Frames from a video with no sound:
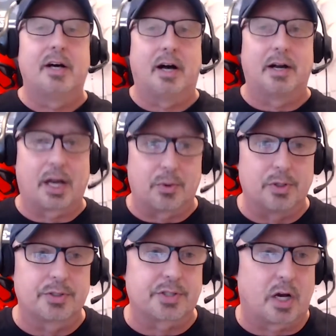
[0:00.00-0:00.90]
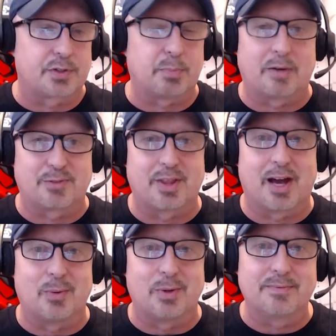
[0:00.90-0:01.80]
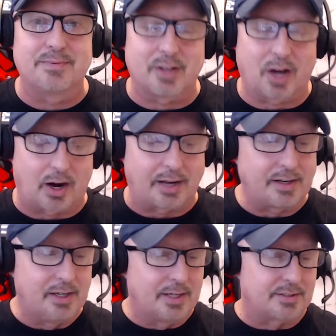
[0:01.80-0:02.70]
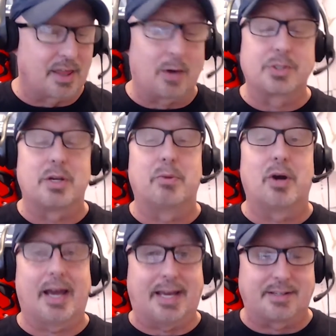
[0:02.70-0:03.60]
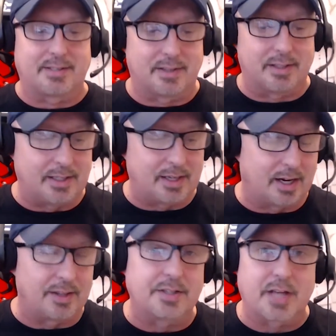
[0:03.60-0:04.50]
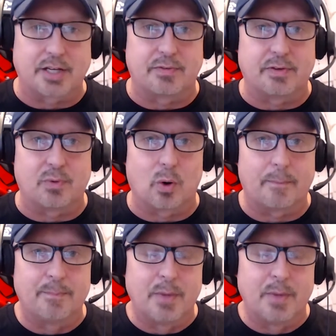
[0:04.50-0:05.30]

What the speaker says: I got a real soft spot for that one. All right, so that was number 8, the Tantive 4.